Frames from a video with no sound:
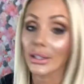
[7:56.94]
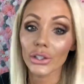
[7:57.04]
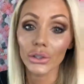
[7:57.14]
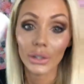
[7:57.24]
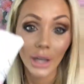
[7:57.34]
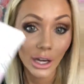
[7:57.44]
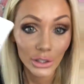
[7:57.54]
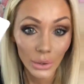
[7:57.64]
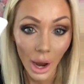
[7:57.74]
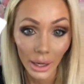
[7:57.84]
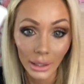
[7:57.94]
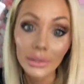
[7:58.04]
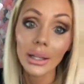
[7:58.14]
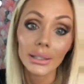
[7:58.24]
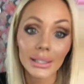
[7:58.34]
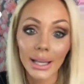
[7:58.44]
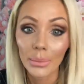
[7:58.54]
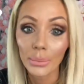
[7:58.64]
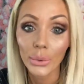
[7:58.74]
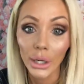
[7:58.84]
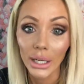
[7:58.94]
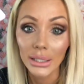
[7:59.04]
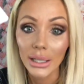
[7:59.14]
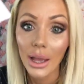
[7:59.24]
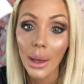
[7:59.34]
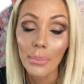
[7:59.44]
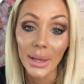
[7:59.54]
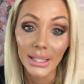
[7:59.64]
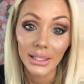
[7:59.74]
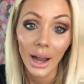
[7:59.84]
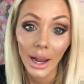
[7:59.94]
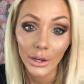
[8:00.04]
Suhada, that same brand, makes an eye